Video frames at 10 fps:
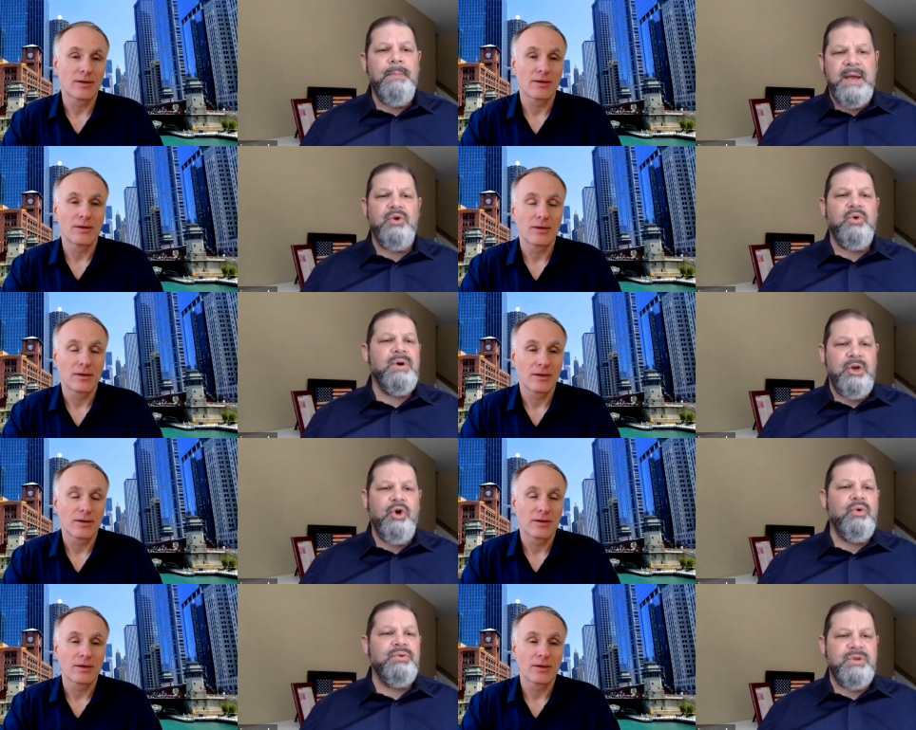Speaker 1: minority
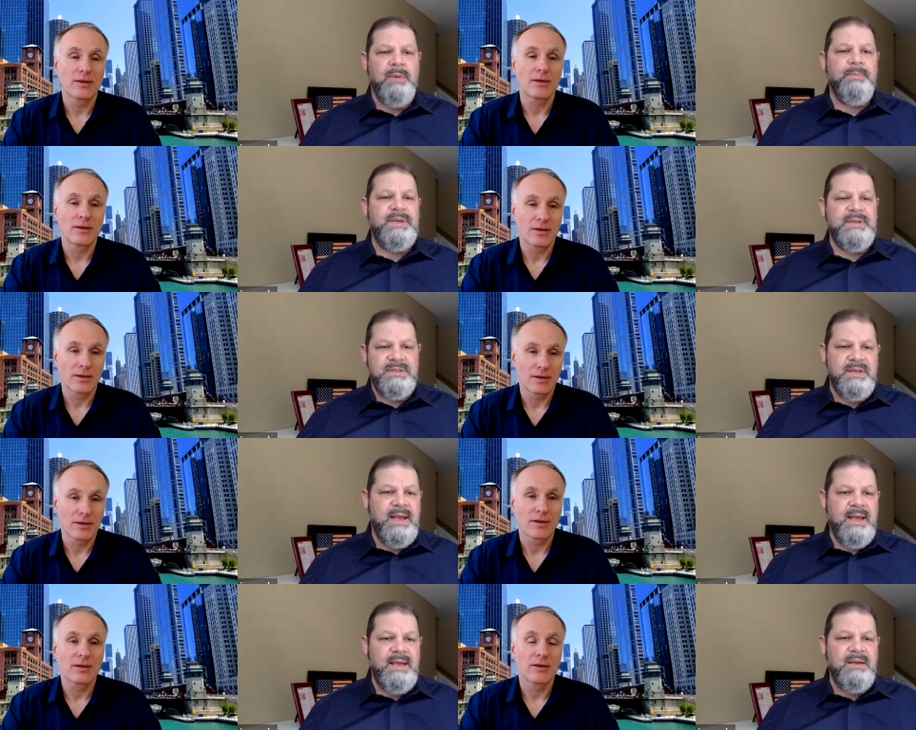owned companies
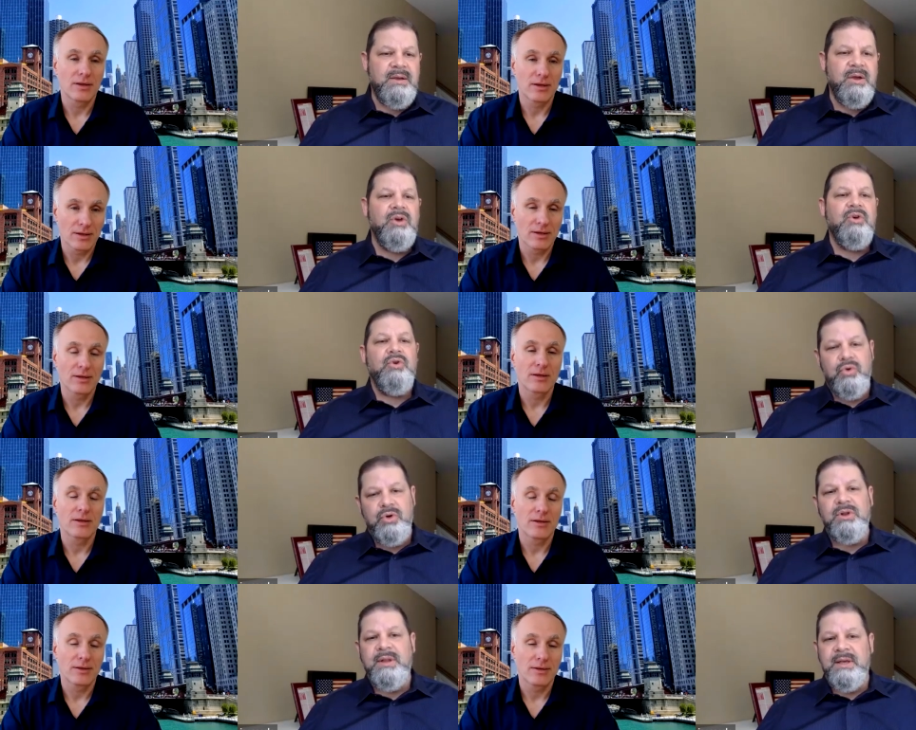today who
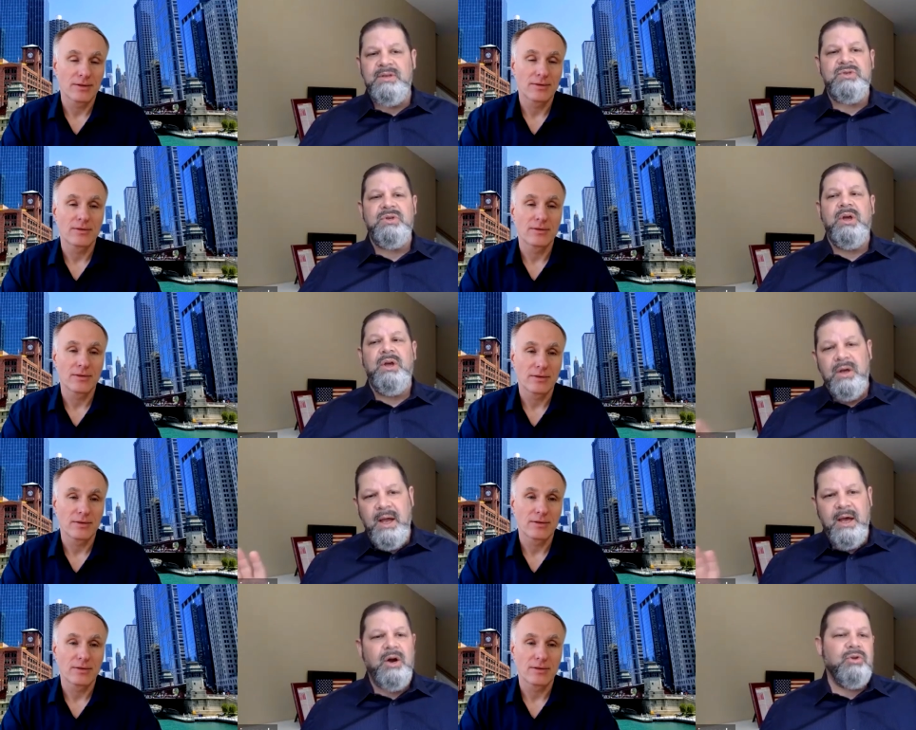could list
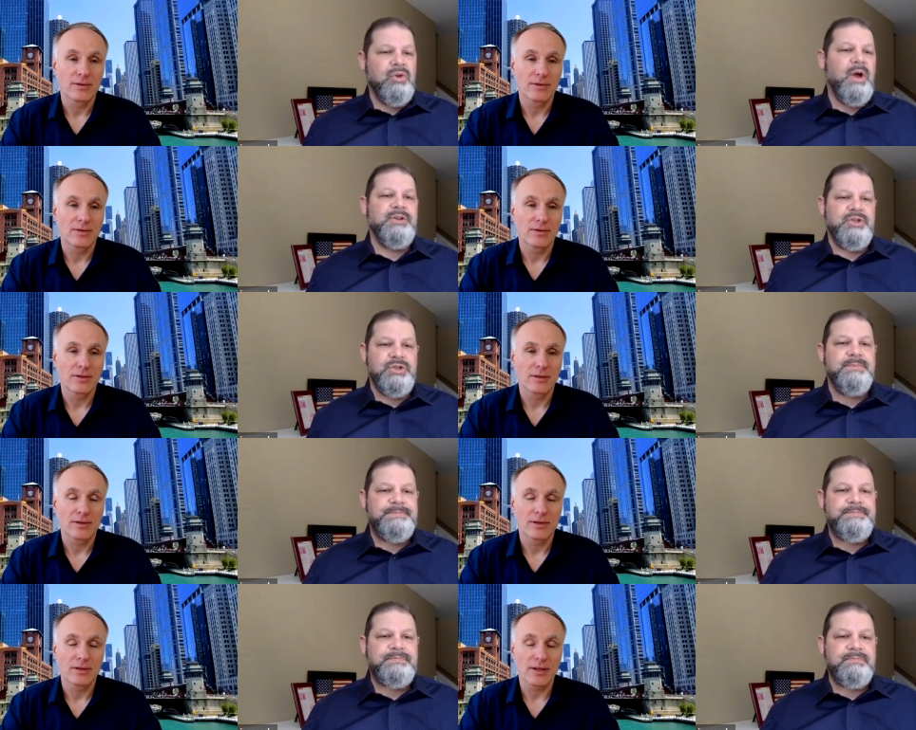at our launch.
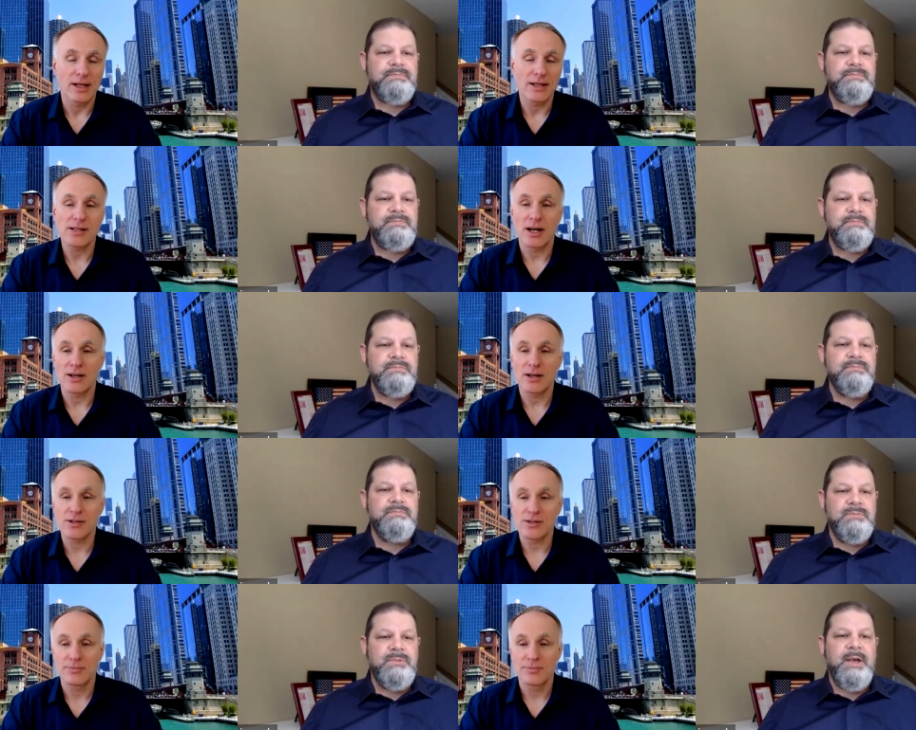That's awesome.
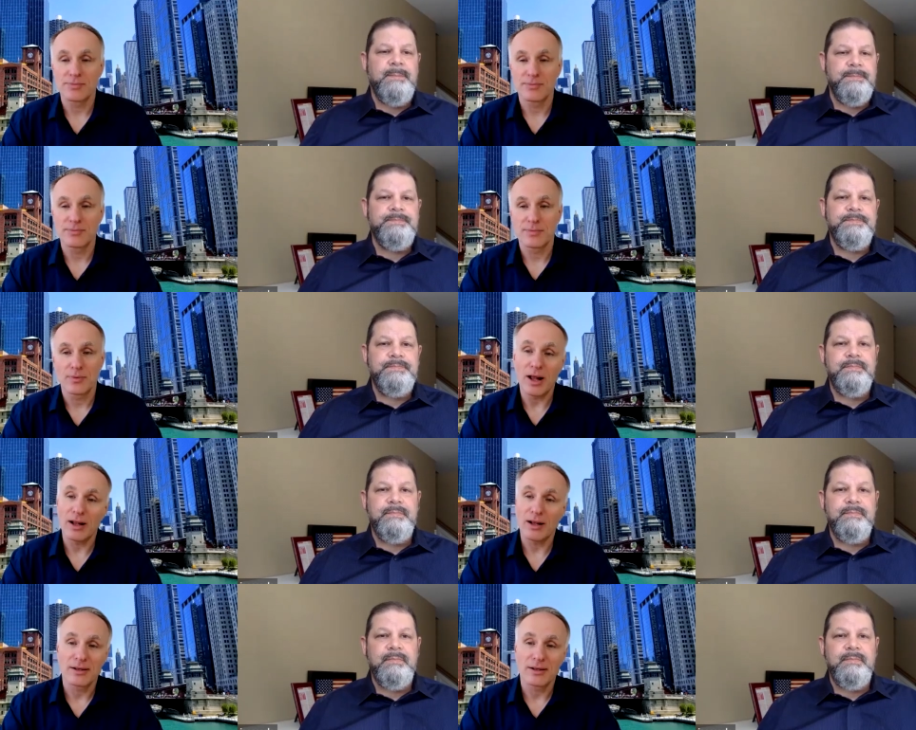
Speaker 2: Yeah. Well,
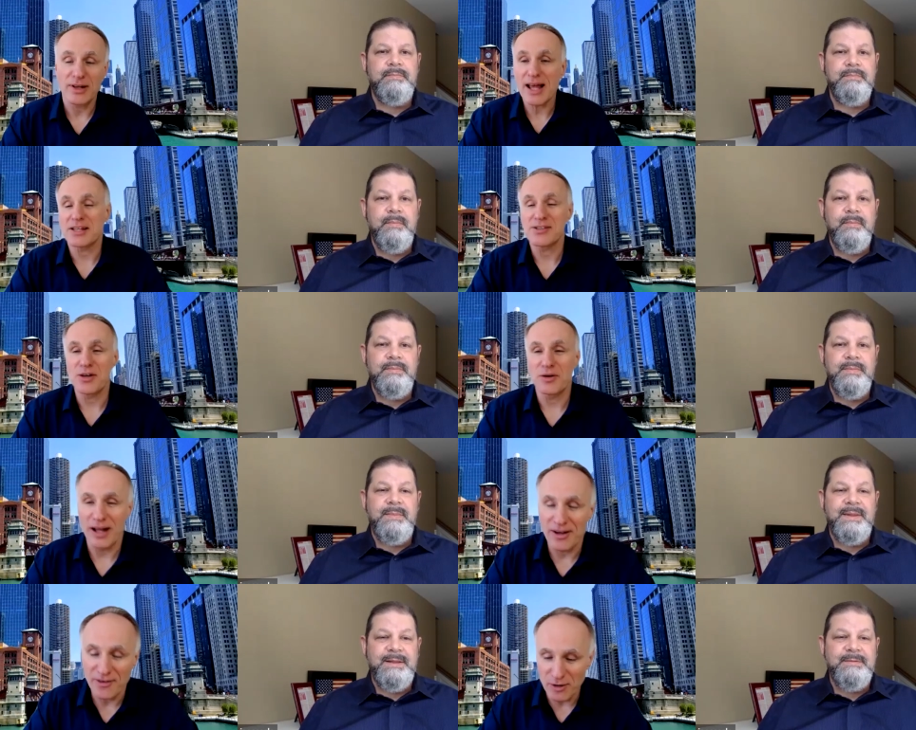that's fantastic. So I
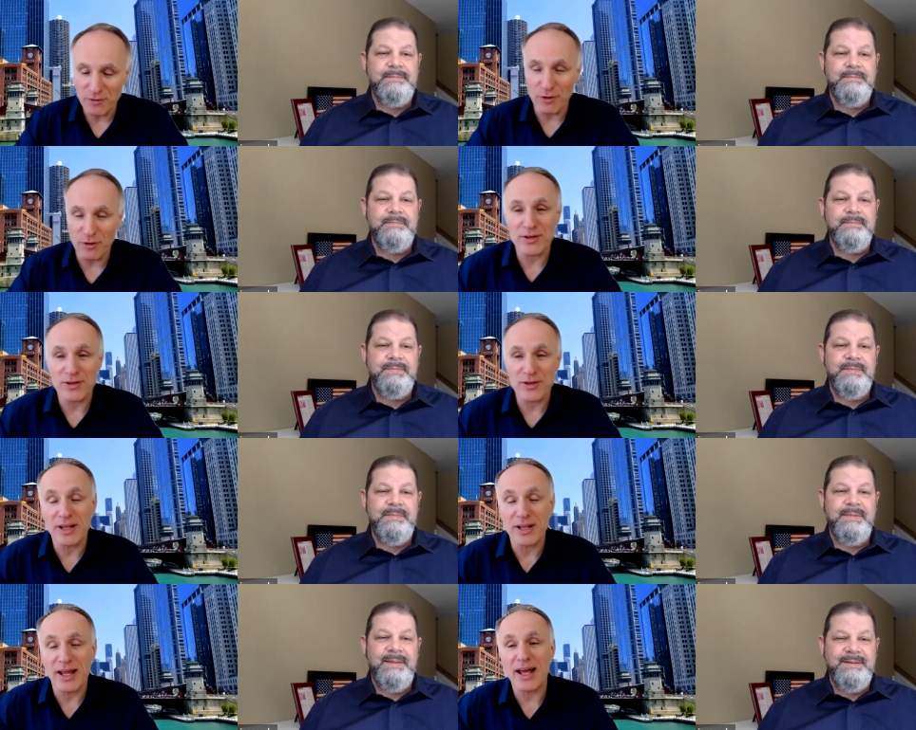really look forward to
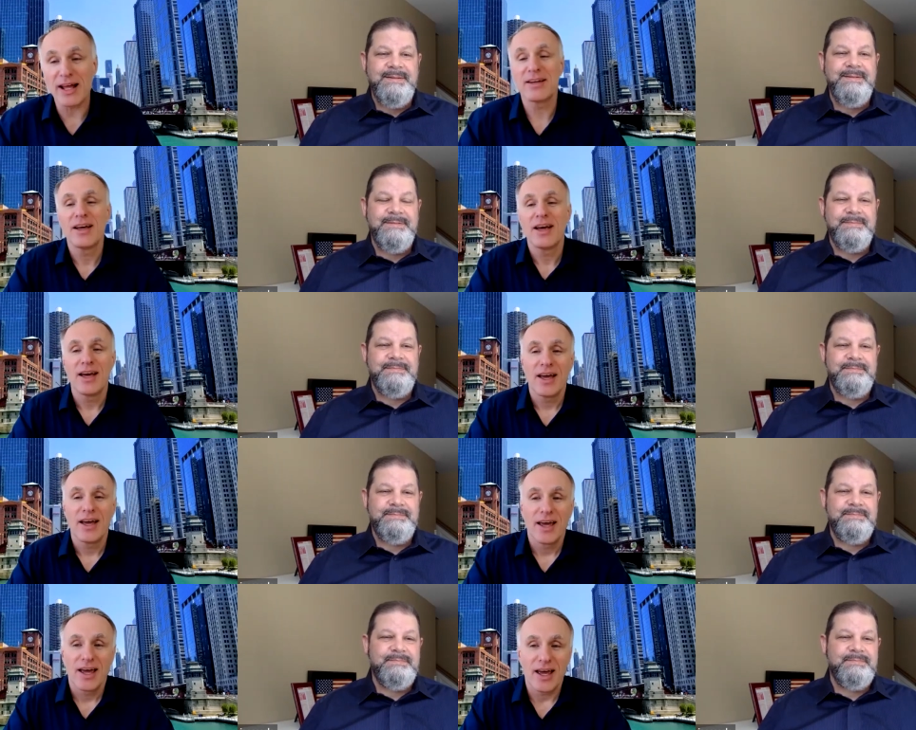that.
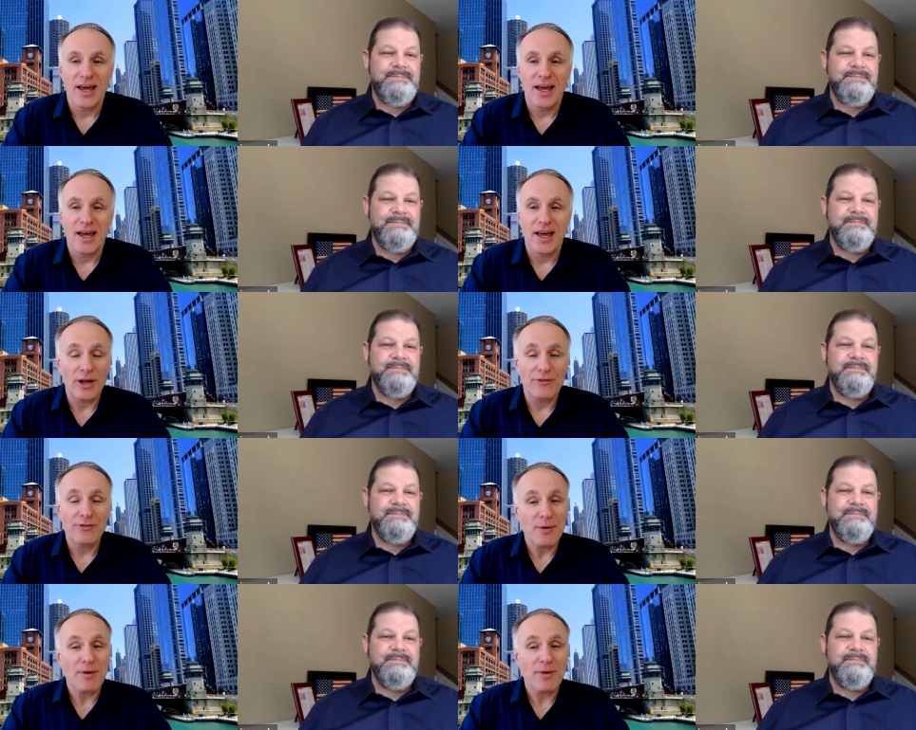Uh, so if
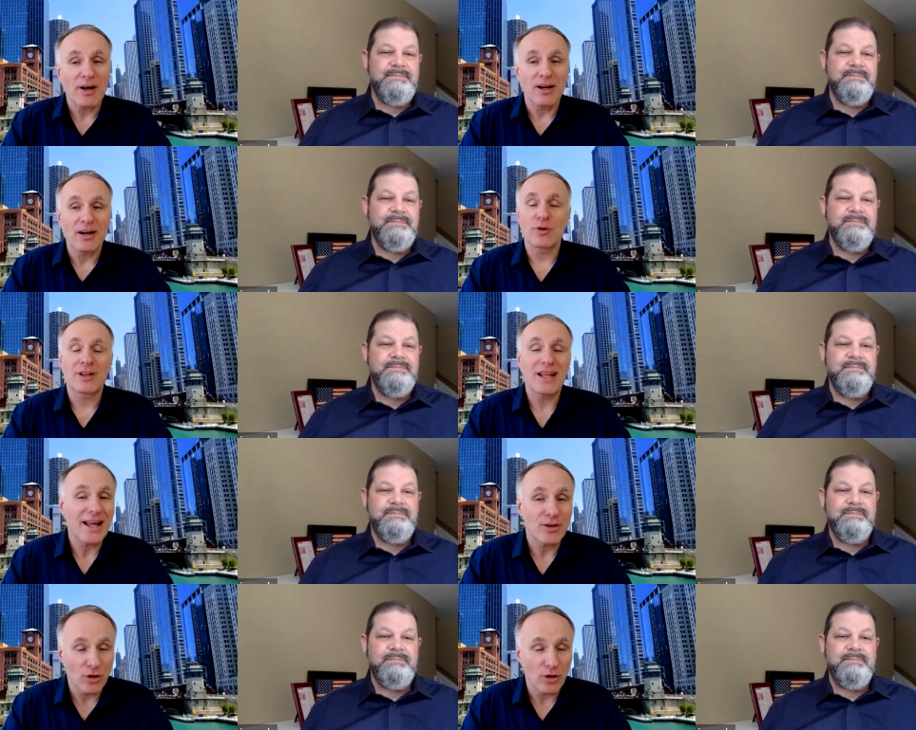someone would like to